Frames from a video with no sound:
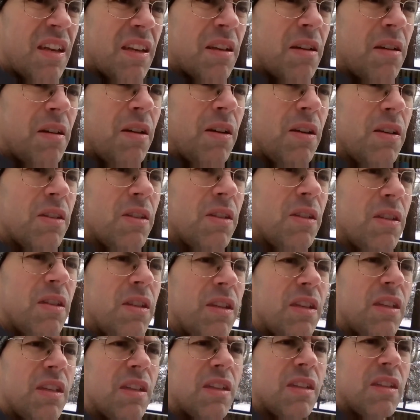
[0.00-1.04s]
because you
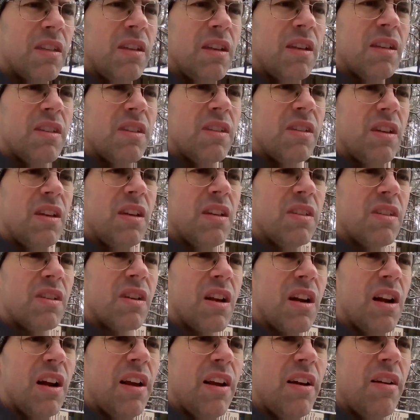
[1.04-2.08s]
see it's it's
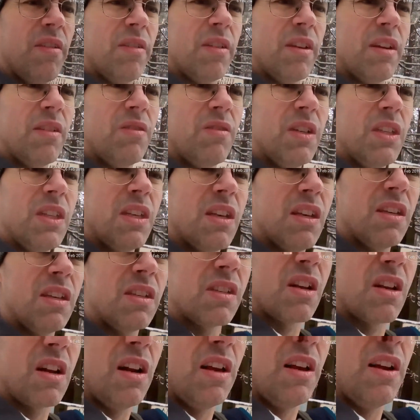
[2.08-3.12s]
glaring everything
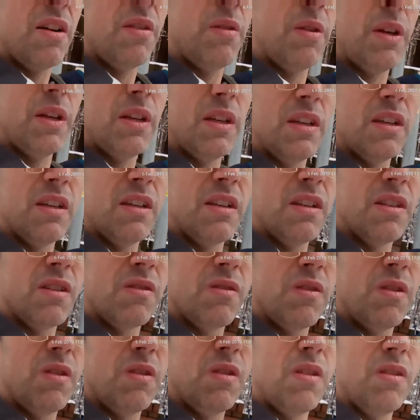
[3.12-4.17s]
is glary and it's
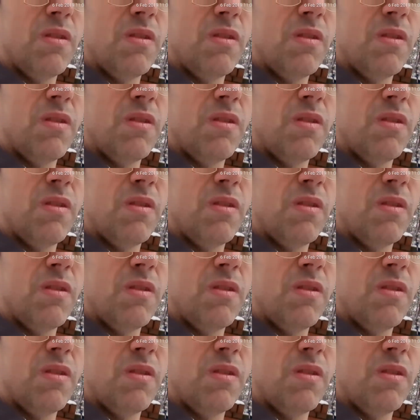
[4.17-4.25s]
very